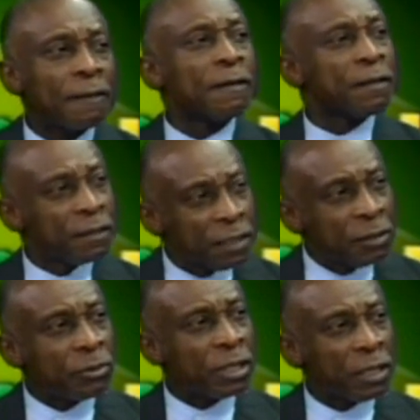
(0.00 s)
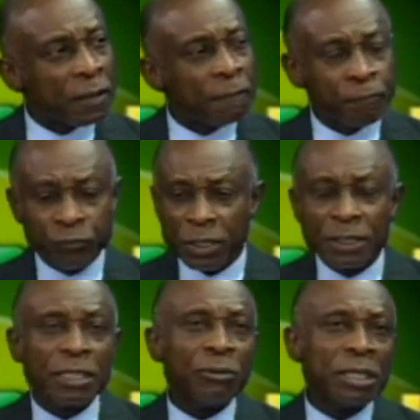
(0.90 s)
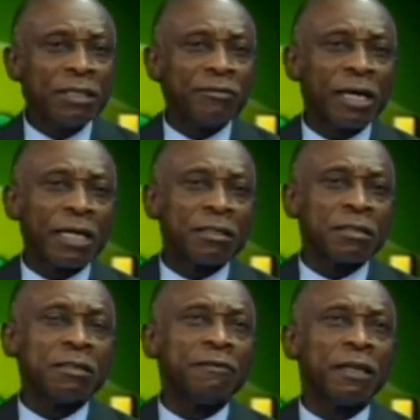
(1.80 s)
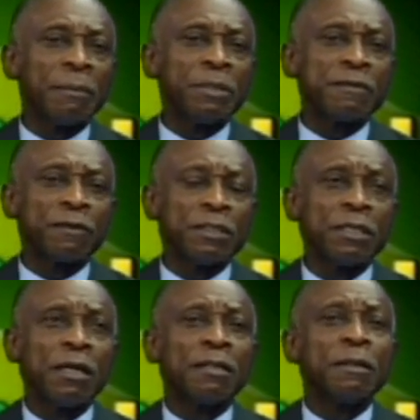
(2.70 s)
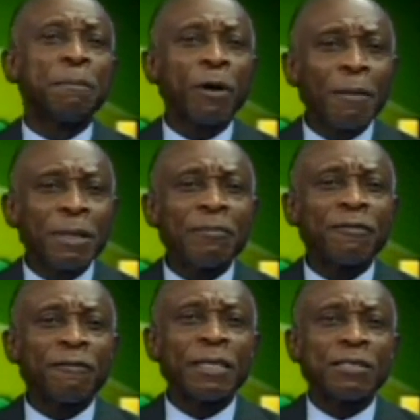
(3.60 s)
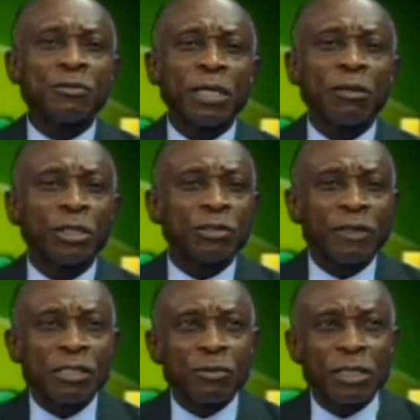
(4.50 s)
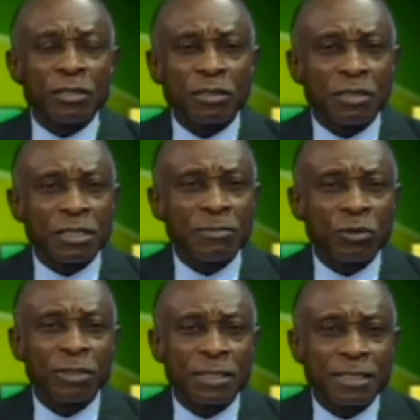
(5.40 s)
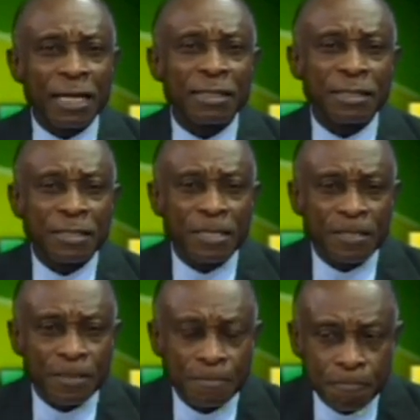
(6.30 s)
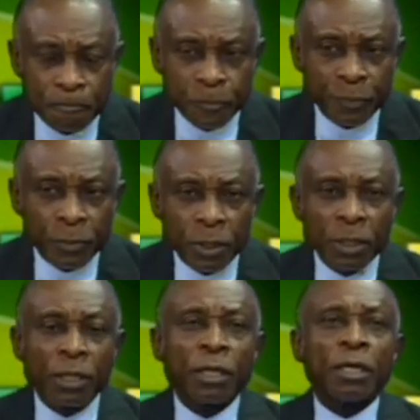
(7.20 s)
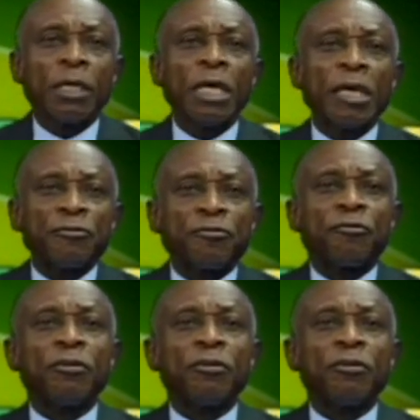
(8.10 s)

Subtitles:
they will leave Guyana to develop peacefully. The problem for Venezuela, which Venezuela doesn't seem to understand, is this. If